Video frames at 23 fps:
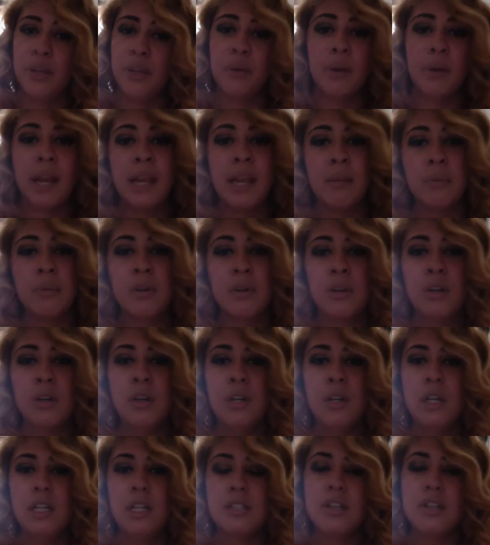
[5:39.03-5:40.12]
They were able to
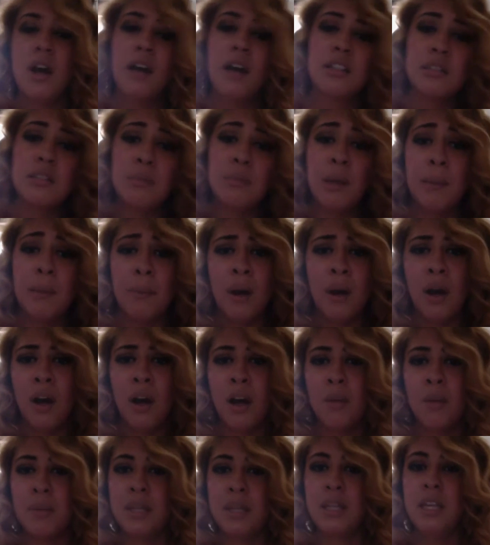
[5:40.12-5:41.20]
talk to my
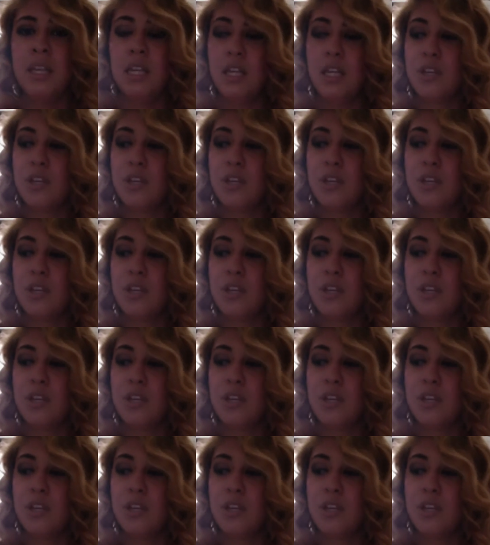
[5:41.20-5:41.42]
mom and,